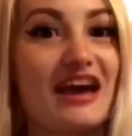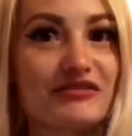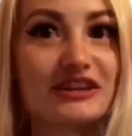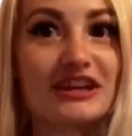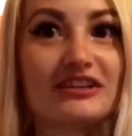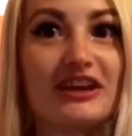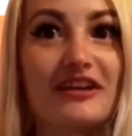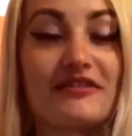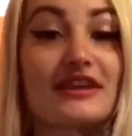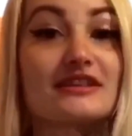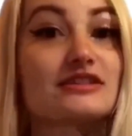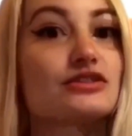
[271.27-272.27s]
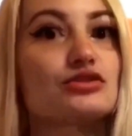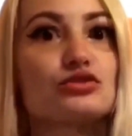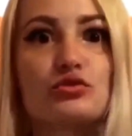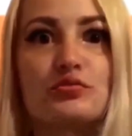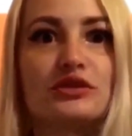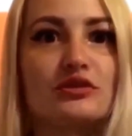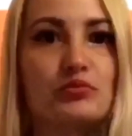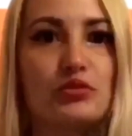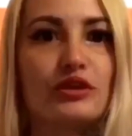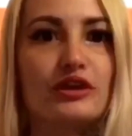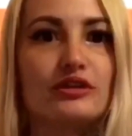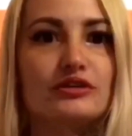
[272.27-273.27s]
everyday life. That's super
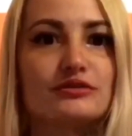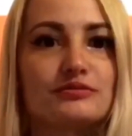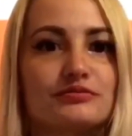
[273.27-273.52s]
important.